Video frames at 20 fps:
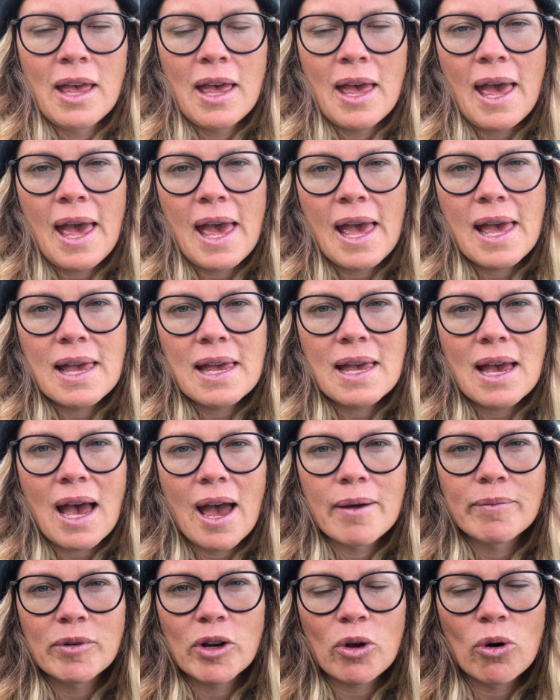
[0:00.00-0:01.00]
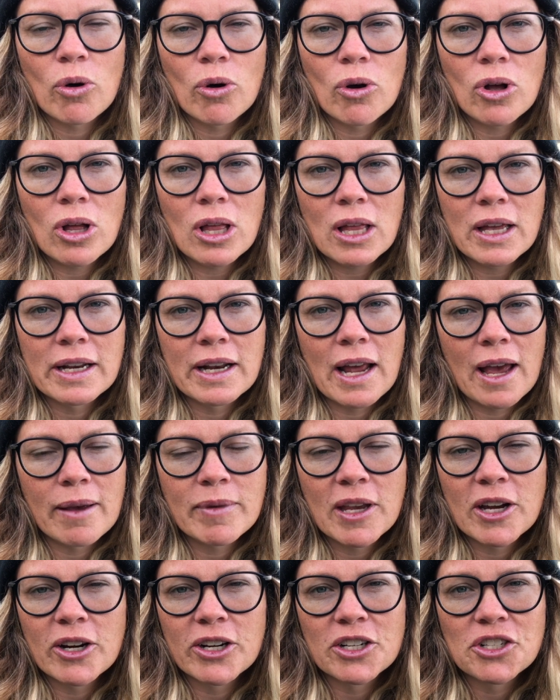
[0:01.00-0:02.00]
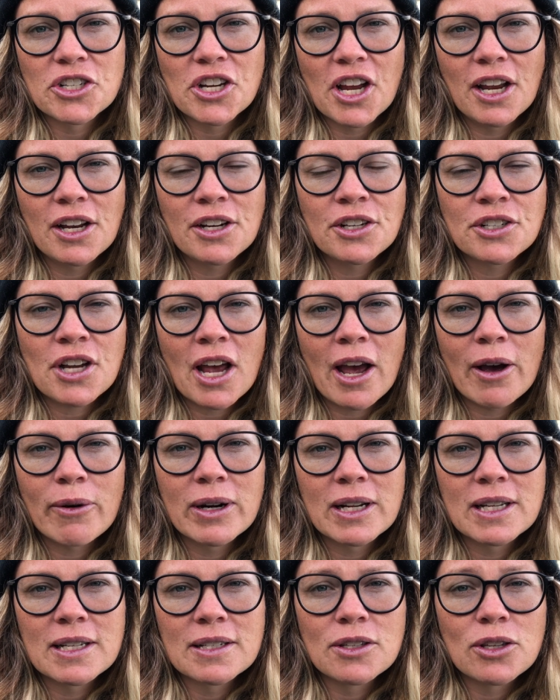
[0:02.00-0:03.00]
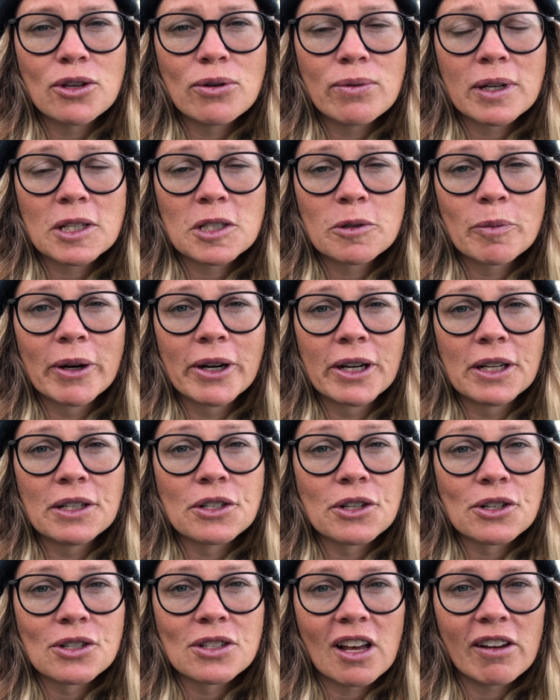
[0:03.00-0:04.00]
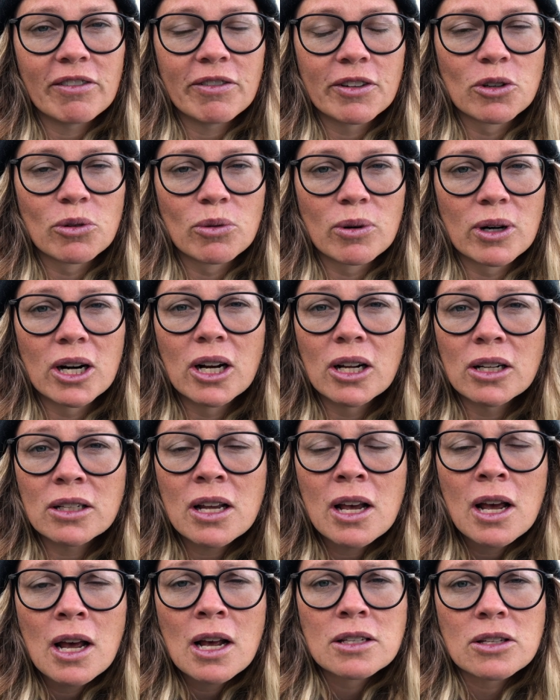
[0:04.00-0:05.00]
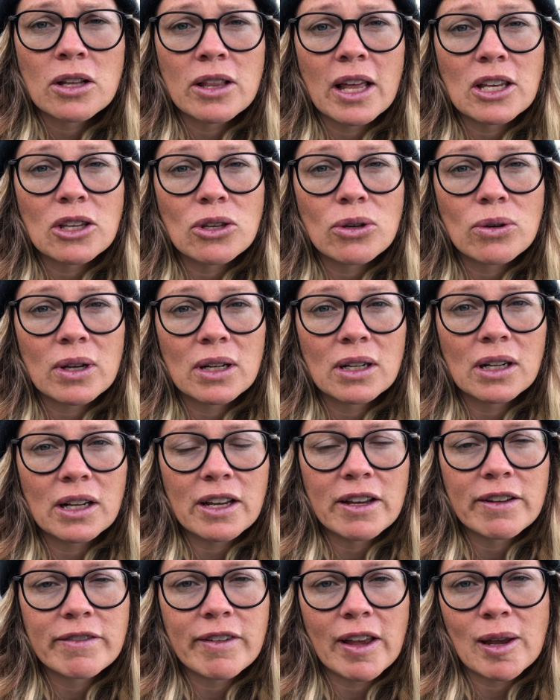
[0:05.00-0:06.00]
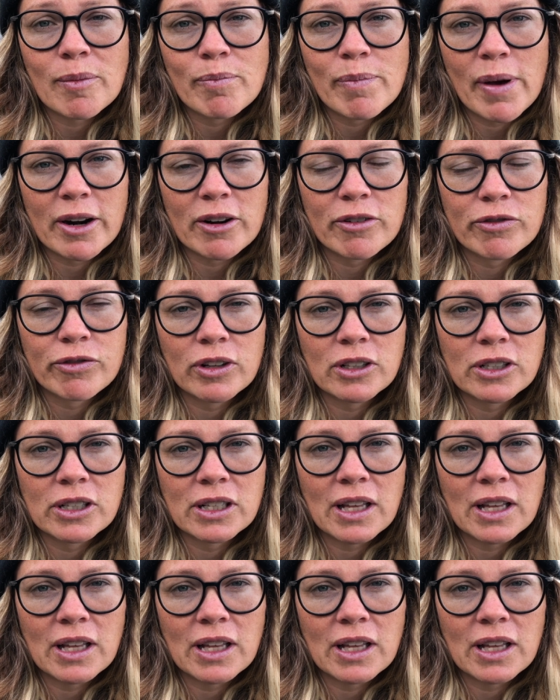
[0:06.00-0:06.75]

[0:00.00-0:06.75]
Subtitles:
Hey, I'm Nicole, and I'm here to change how it is you experience yourself in the world so that you can live a better, fuller